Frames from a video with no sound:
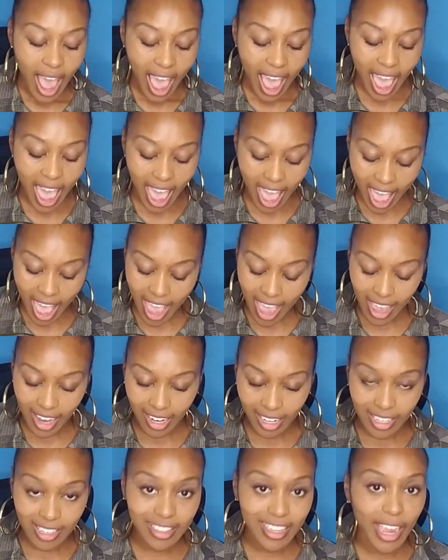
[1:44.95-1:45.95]
And
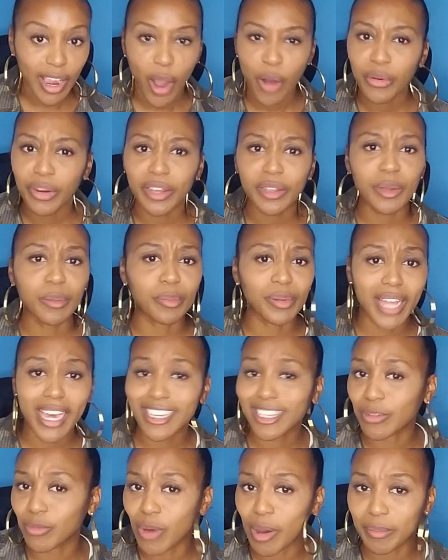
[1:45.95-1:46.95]
he's like, oh, you're the
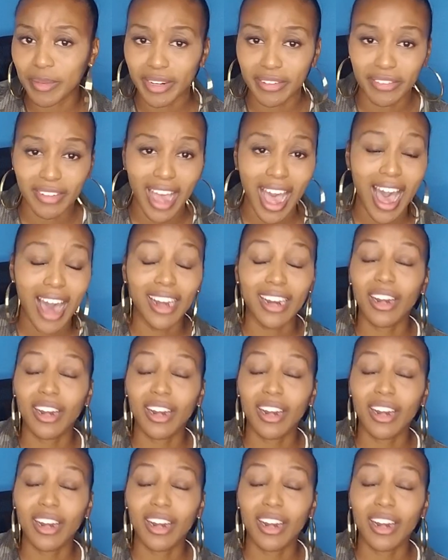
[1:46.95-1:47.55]
blessed woman of God,